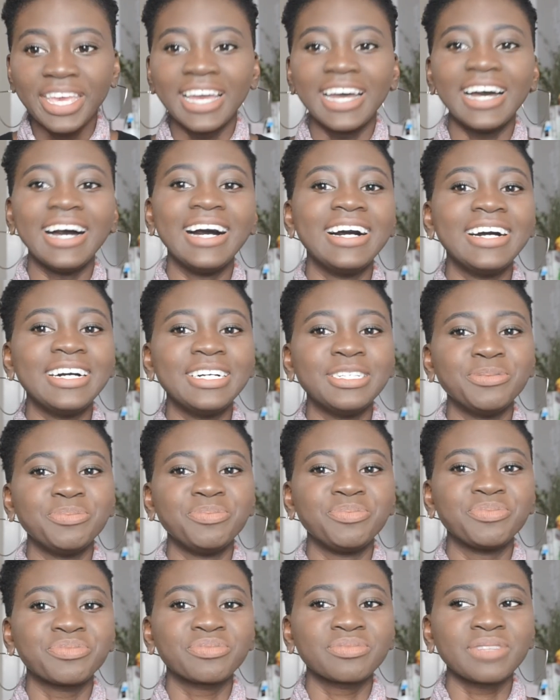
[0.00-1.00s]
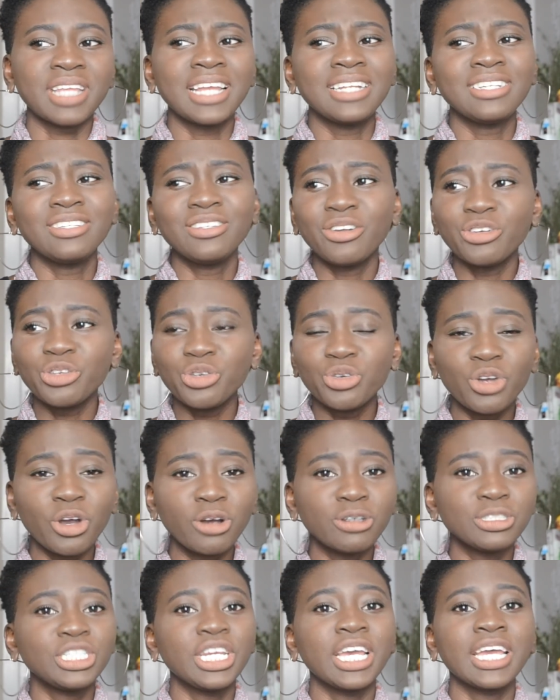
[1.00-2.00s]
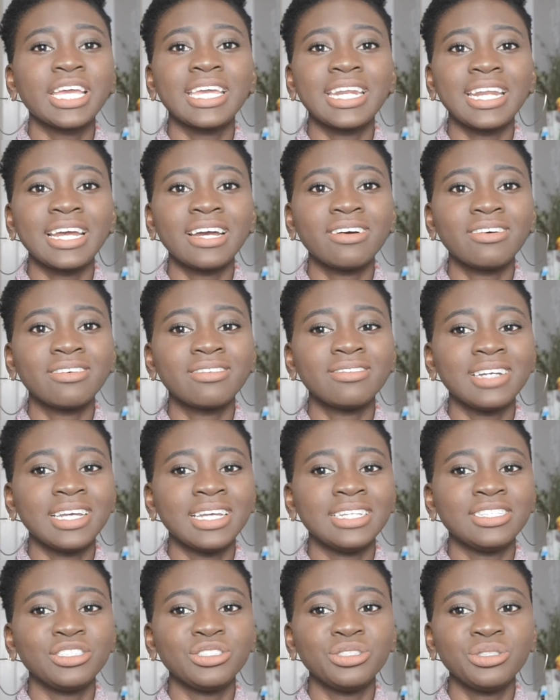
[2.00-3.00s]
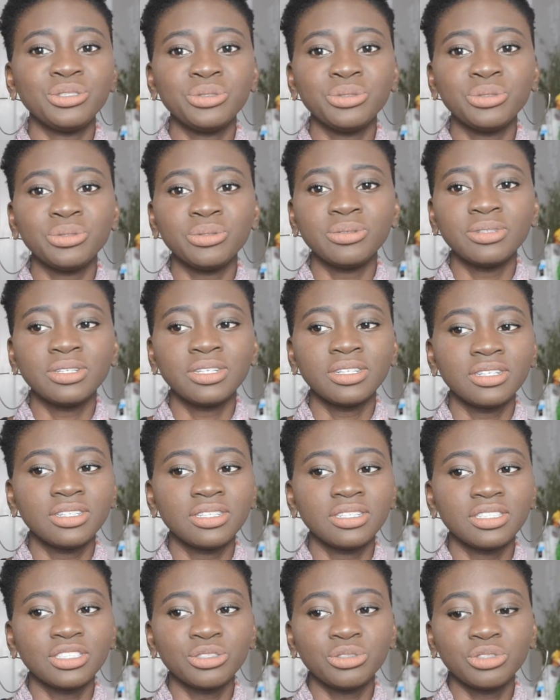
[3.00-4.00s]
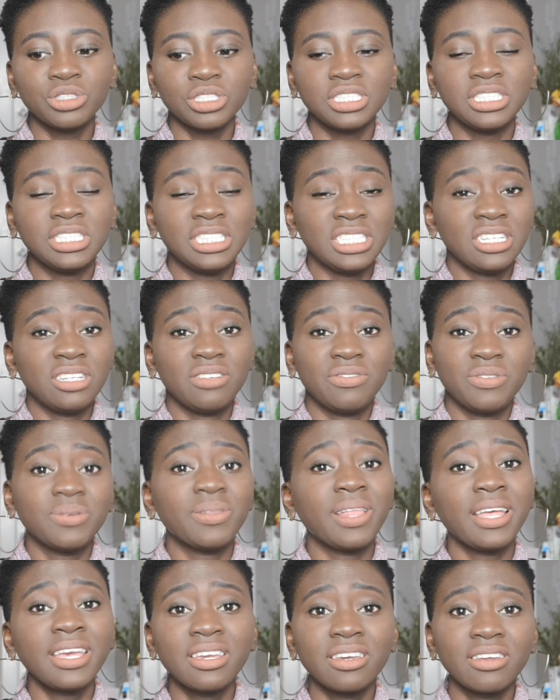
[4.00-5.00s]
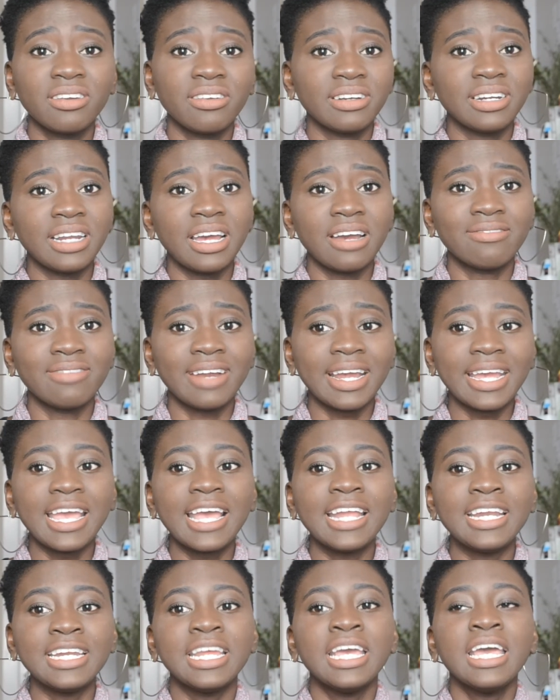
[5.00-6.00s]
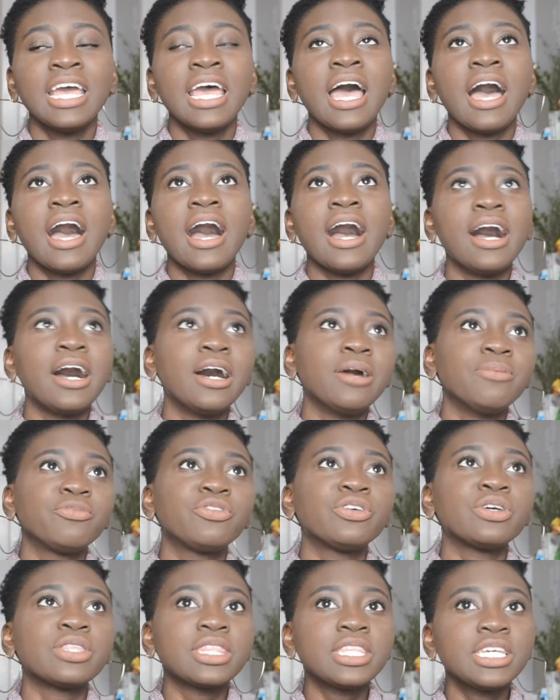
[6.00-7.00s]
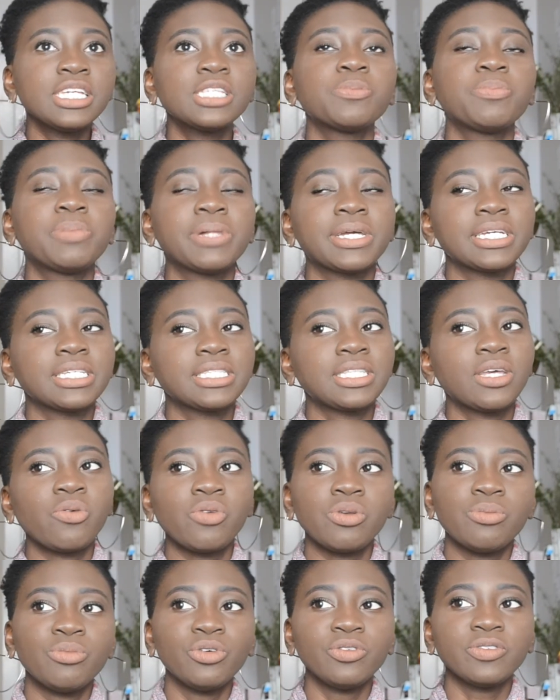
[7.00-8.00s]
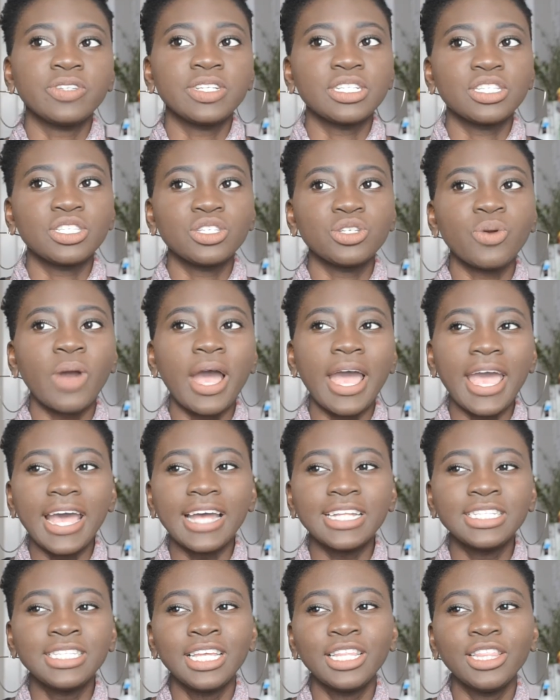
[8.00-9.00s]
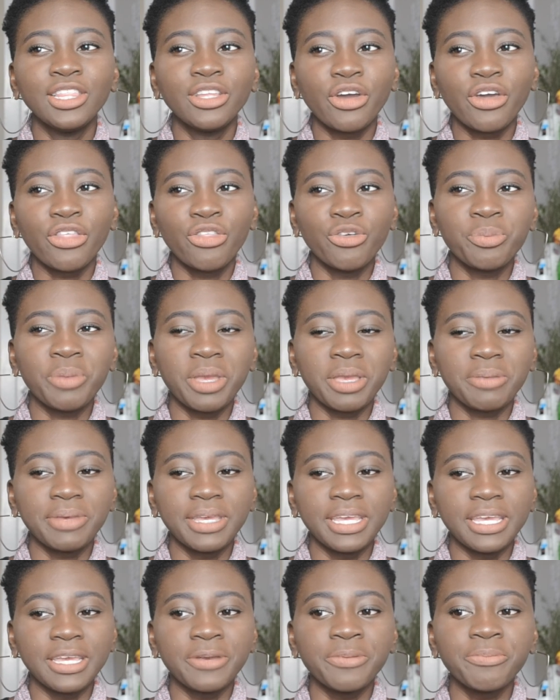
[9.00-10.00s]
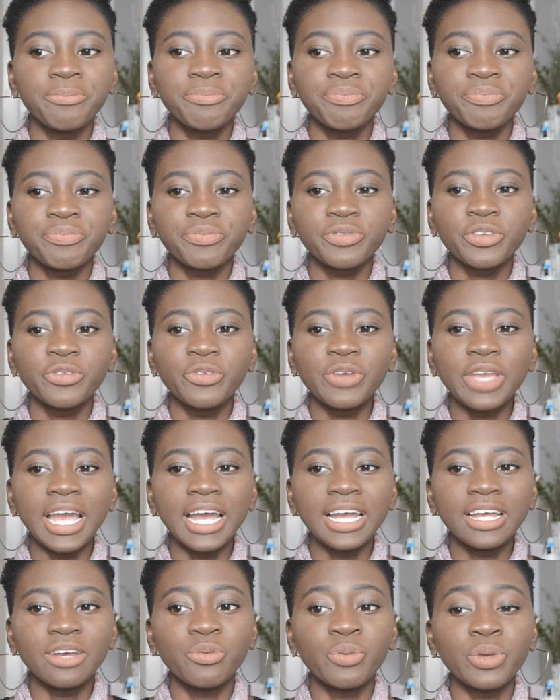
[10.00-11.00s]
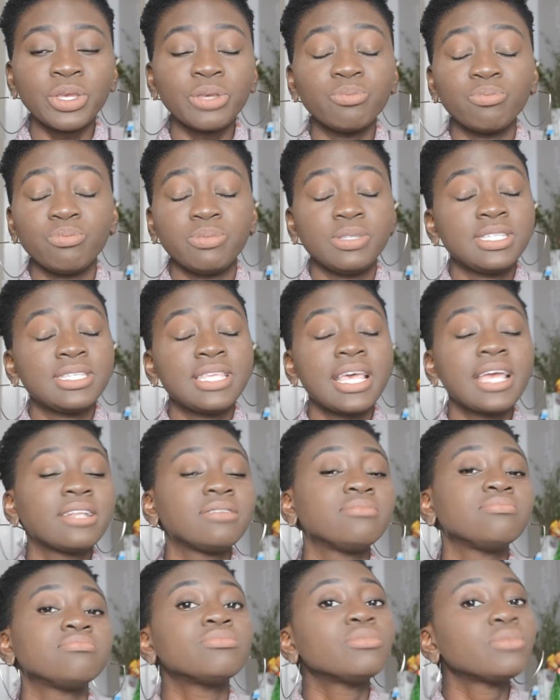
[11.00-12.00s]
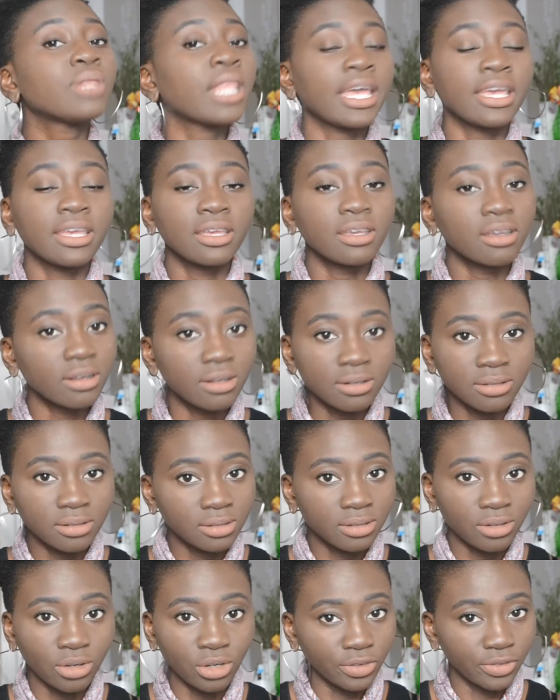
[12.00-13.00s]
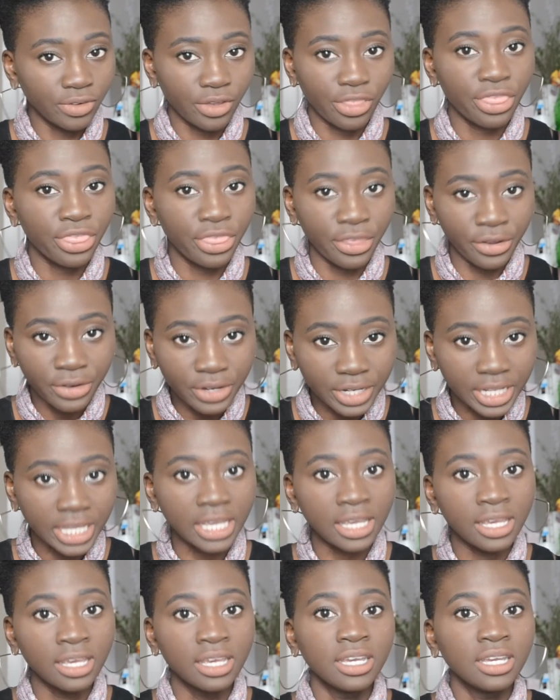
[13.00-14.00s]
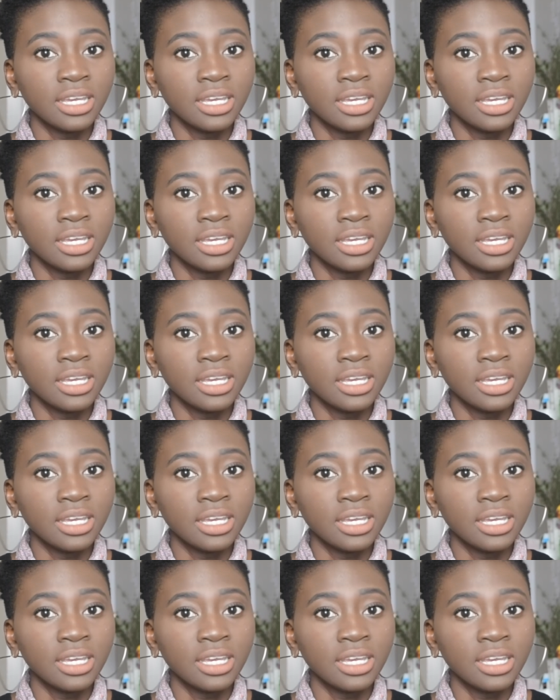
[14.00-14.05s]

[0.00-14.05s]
And you know, you go check it out, and you just see if you like it or not, right? And for this place that we moved into, I had to look through, maybe we sent like over 30